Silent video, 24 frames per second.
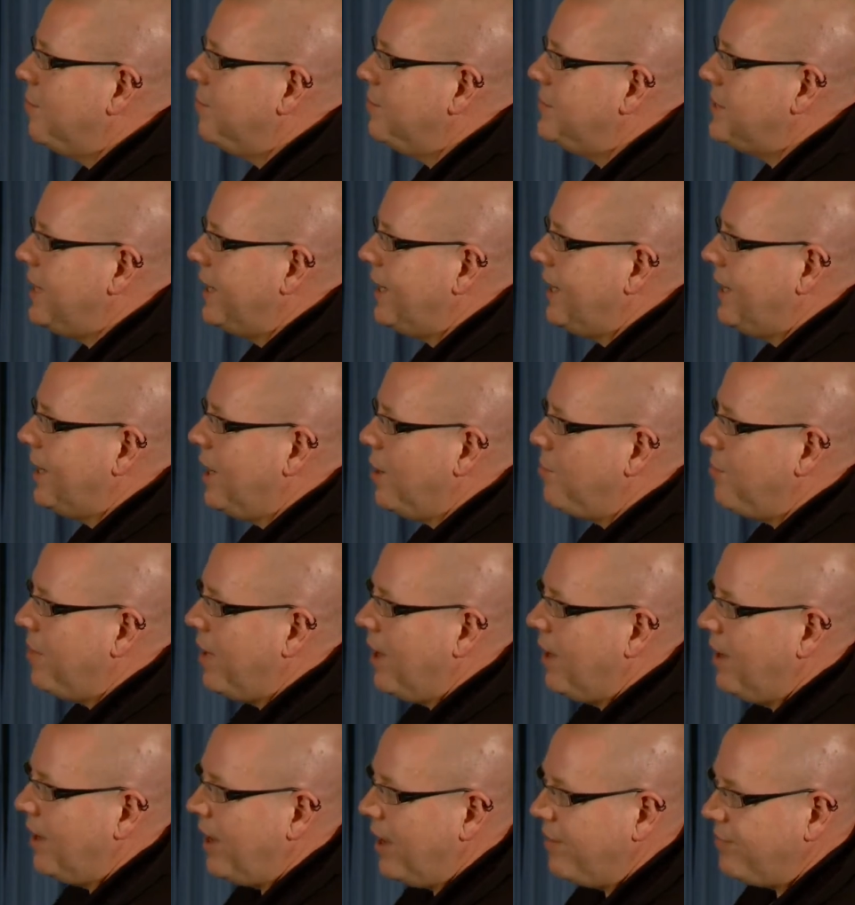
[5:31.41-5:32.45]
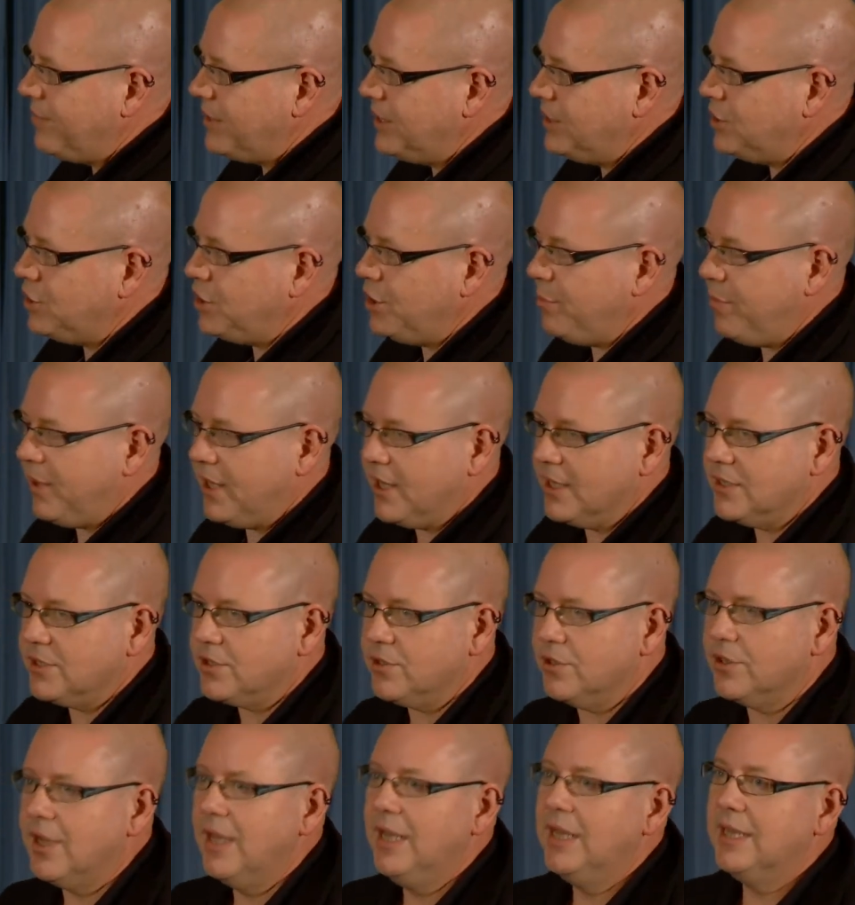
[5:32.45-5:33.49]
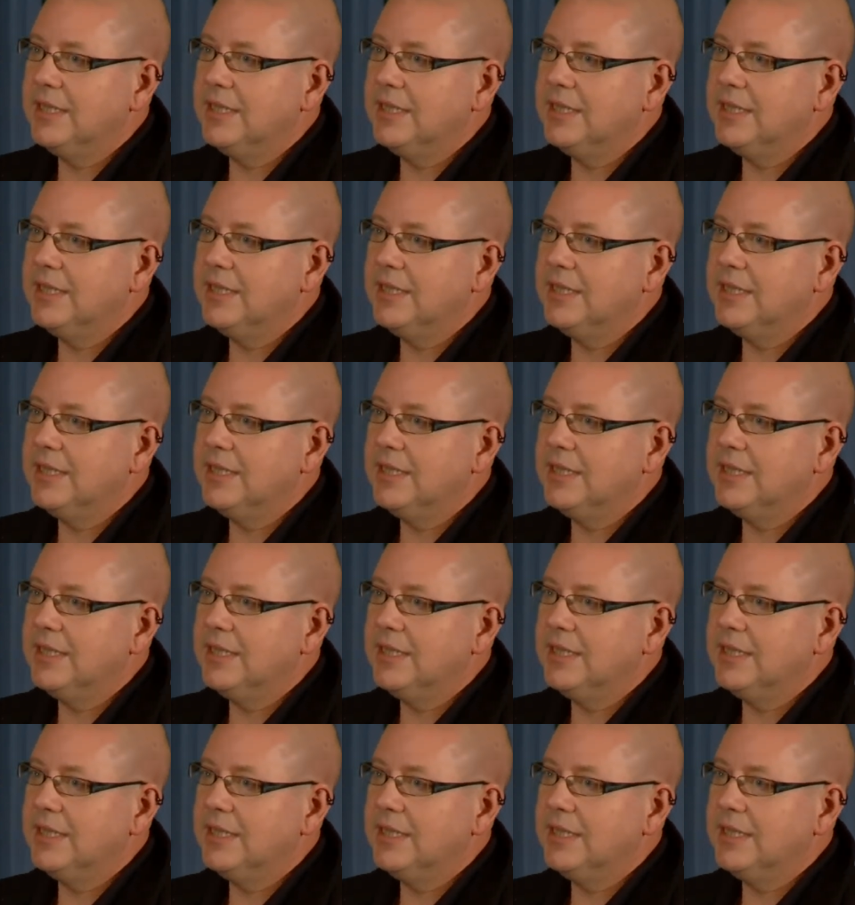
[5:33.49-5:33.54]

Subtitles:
taking up FDG because they're